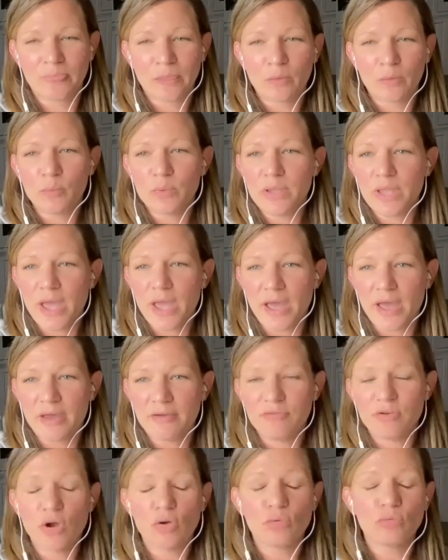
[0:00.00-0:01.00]
We
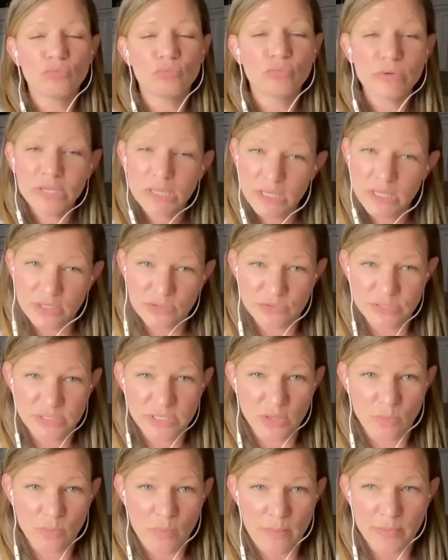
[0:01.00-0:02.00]
have a really
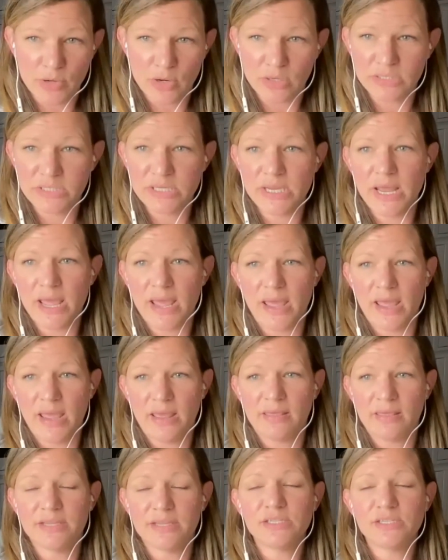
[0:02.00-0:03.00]
interesting webinar today
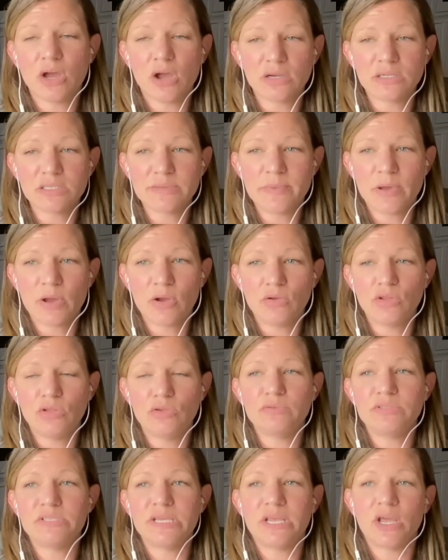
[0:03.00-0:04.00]
that talks about
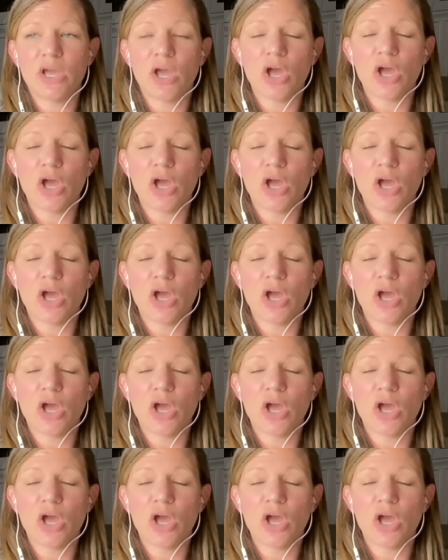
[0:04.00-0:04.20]
using